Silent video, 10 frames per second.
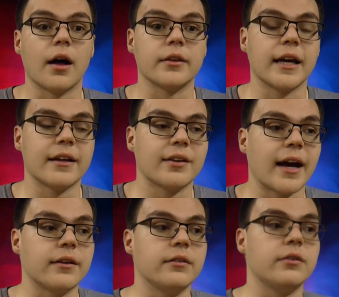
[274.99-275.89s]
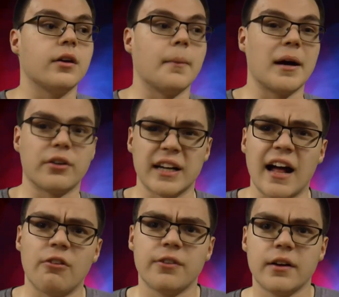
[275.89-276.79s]
They attacked American
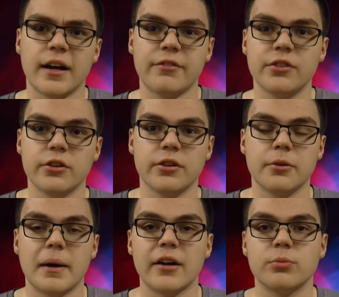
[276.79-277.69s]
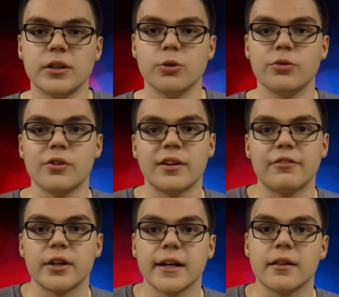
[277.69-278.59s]
Alpha after their match with the Usos
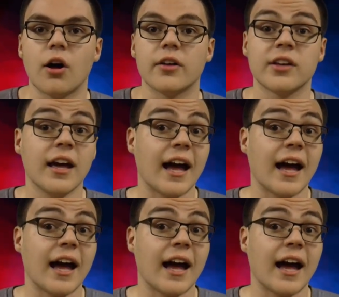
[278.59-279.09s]
after they lost.